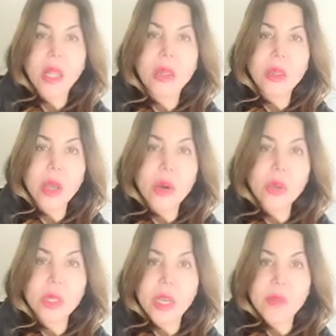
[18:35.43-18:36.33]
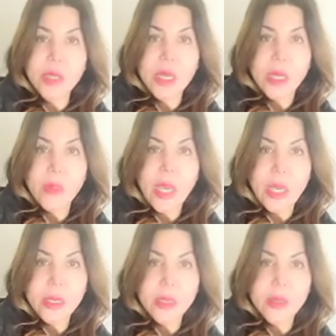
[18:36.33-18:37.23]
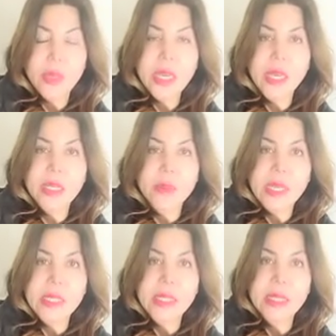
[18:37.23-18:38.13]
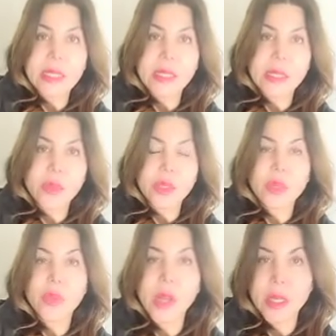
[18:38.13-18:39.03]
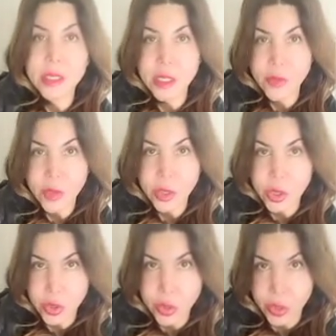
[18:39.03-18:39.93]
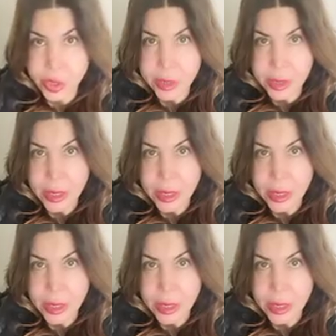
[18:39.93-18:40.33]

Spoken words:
low-level inmate because my sentence was relatively short.